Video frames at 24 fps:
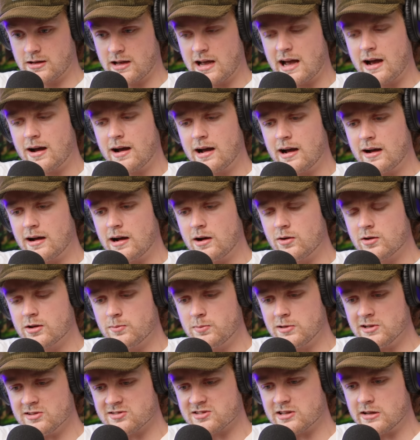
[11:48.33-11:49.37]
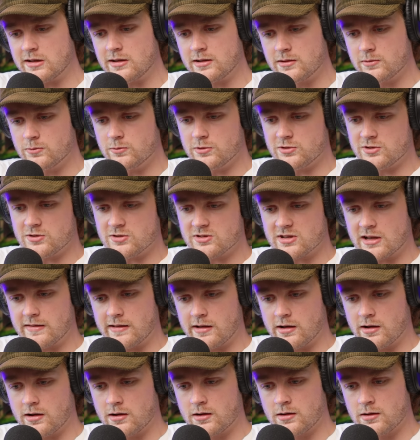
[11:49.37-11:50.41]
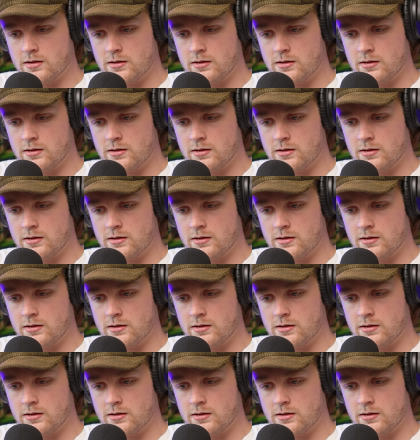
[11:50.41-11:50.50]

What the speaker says: How complicit would you say they are?